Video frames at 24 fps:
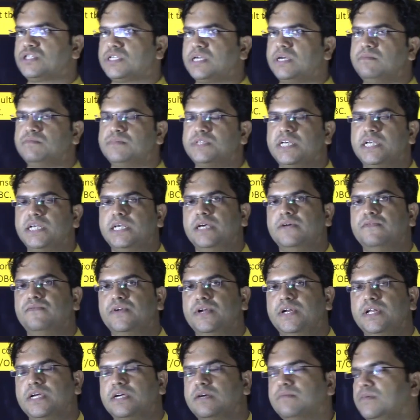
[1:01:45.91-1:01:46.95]
am saying every
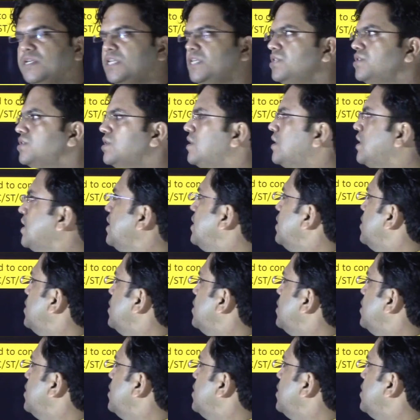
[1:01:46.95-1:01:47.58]
recommendation, right?